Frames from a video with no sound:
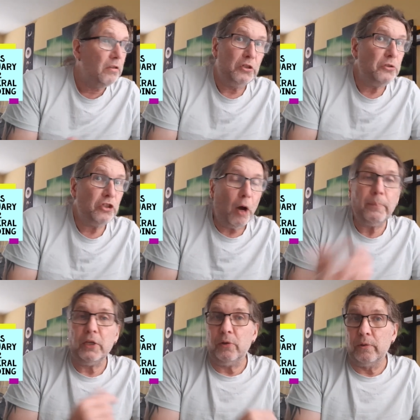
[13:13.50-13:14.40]
to
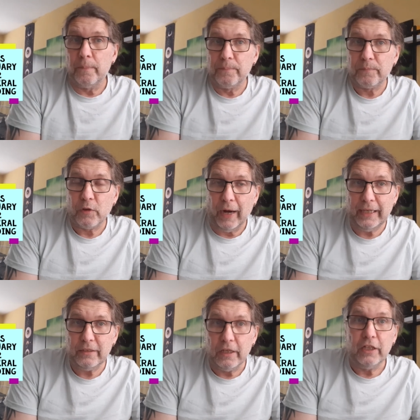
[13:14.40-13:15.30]
stop you,
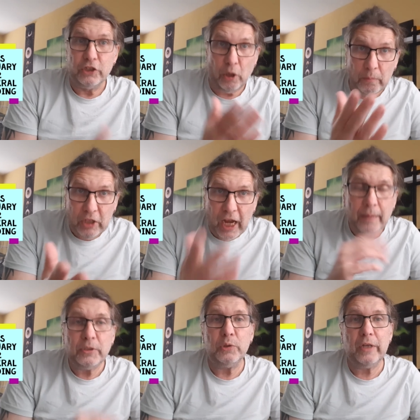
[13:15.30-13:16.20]
right?
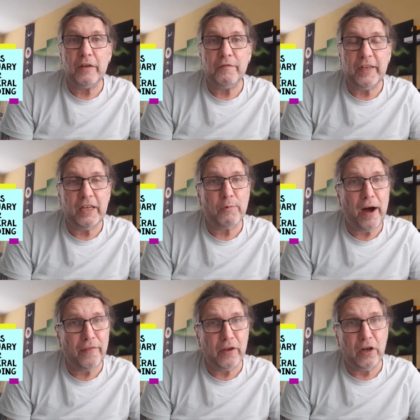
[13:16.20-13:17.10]
Sometimes you can feel
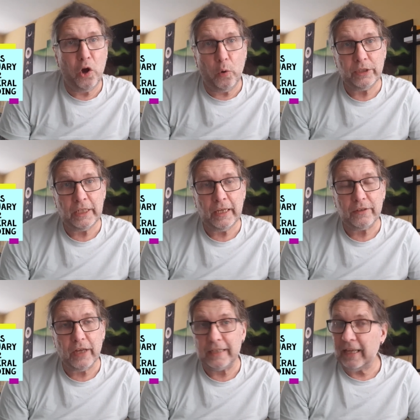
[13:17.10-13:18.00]
rather alone in
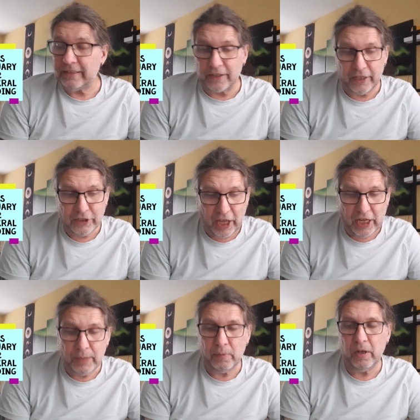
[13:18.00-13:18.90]
it, and that's
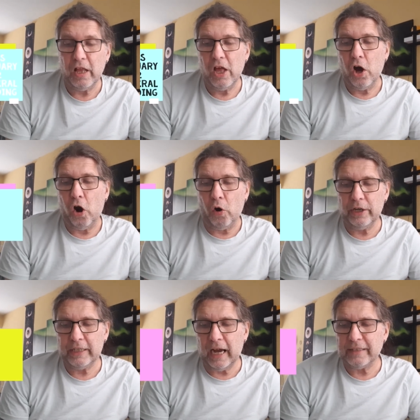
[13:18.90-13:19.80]
understandable. All
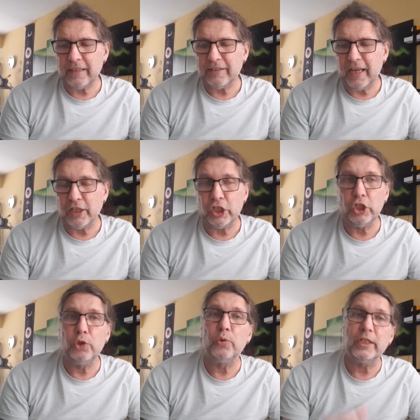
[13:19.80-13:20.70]
the guides are saying to
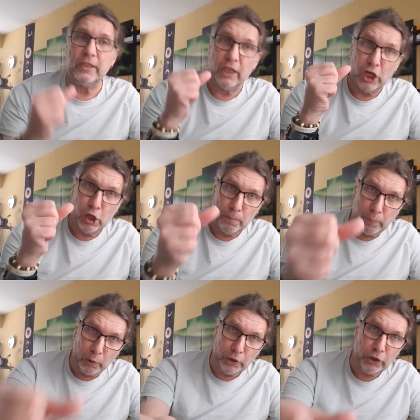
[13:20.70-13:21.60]
you is
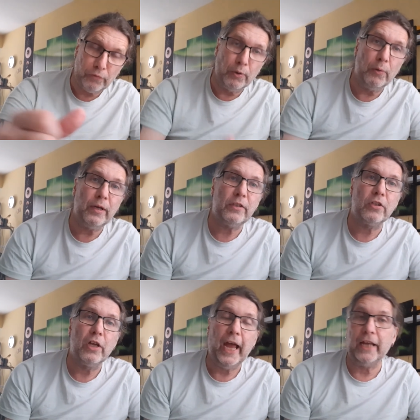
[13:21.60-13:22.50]
push through it
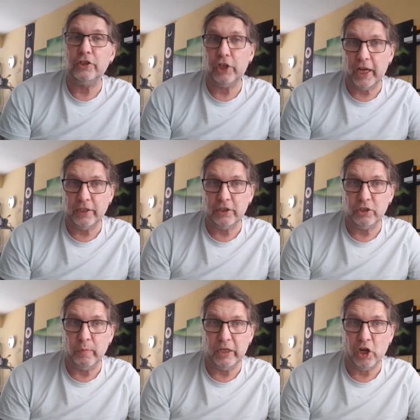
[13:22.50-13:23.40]
and
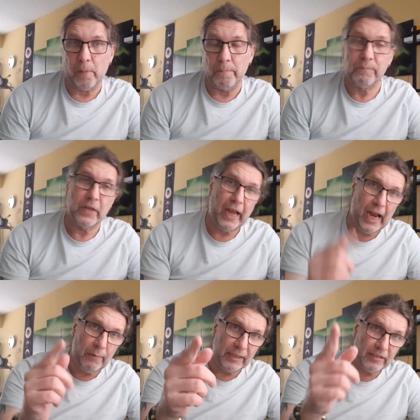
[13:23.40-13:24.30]
changes will come.
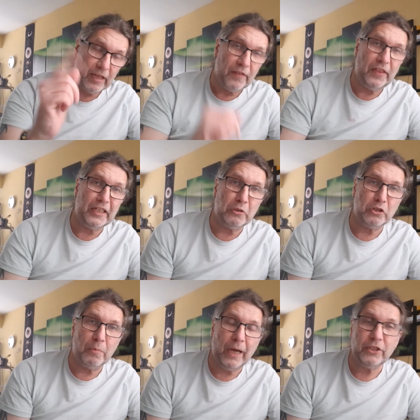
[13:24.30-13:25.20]
Aries, thank you
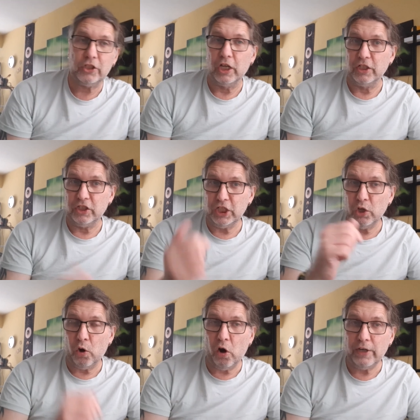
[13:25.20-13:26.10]
so much. See
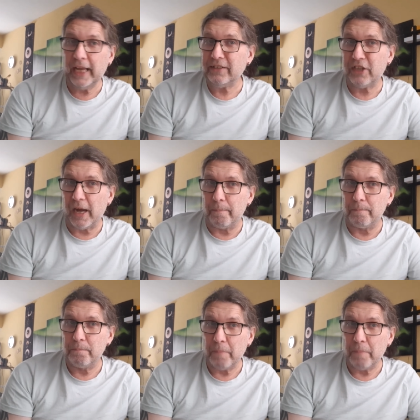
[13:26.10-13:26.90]
you all next time.